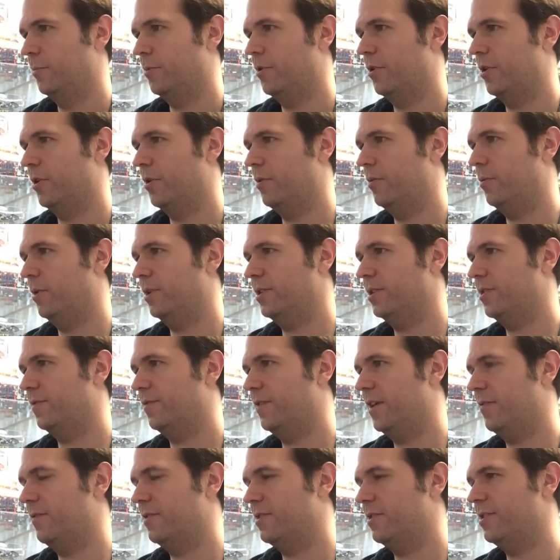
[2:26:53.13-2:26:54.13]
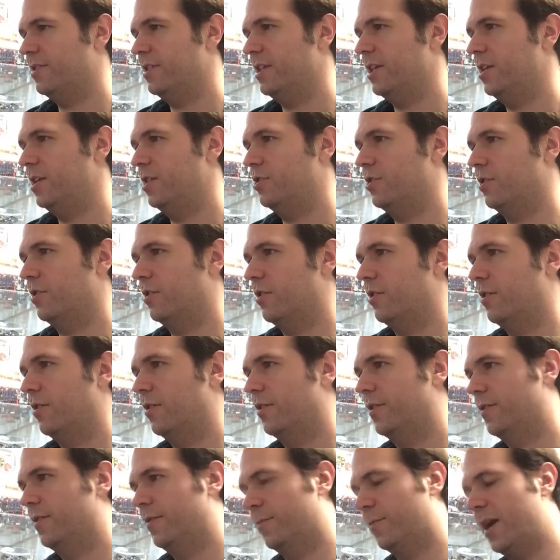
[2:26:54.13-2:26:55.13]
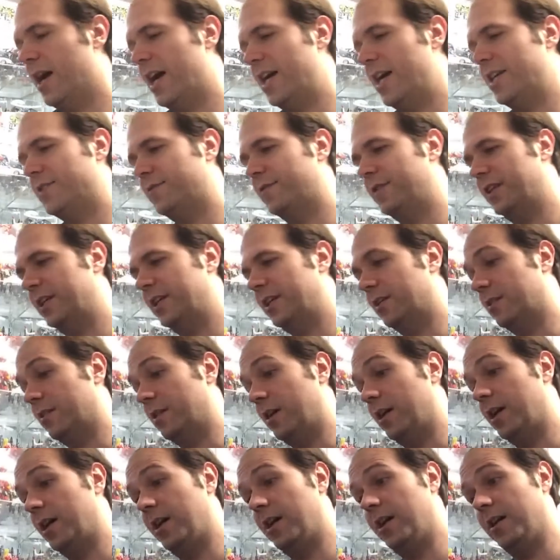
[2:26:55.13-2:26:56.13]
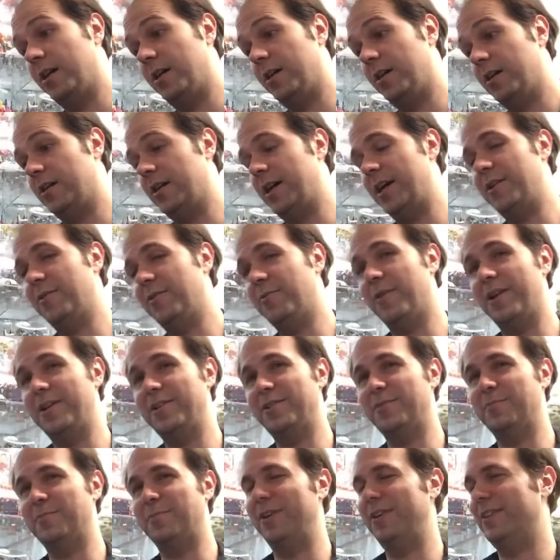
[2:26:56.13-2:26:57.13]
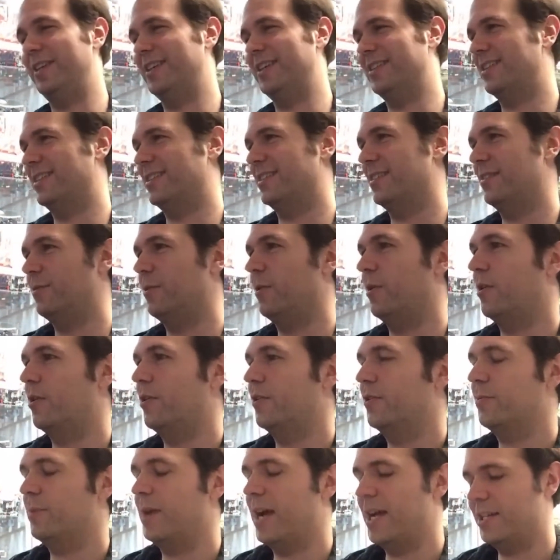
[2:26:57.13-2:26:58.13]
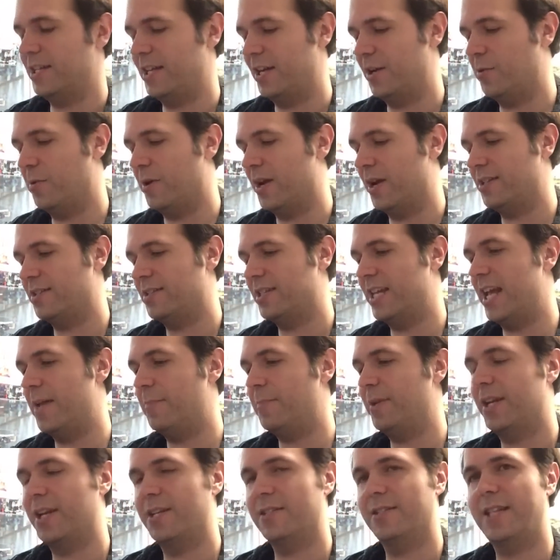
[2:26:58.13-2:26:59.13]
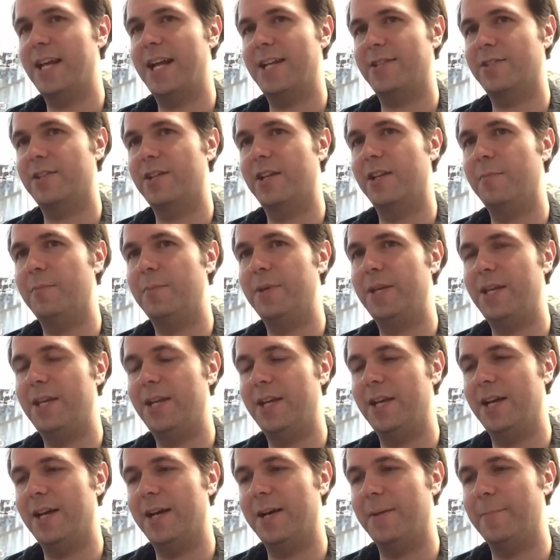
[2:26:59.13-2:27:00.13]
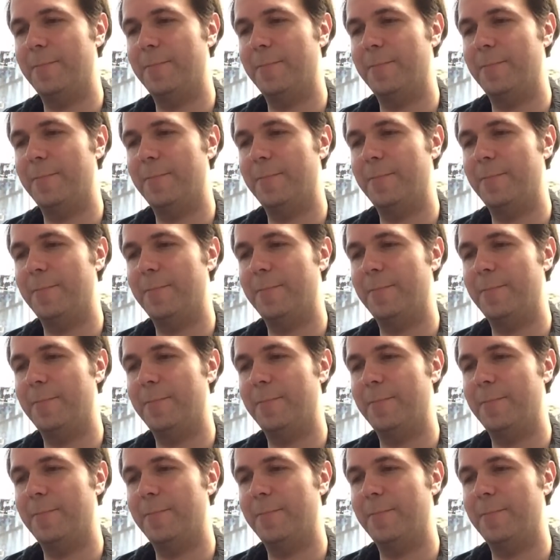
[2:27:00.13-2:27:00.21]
Proto, what's your favorite Siege and Earthrise figure? I don't want to spoil this because Earthrise I don't want to say because that's going to be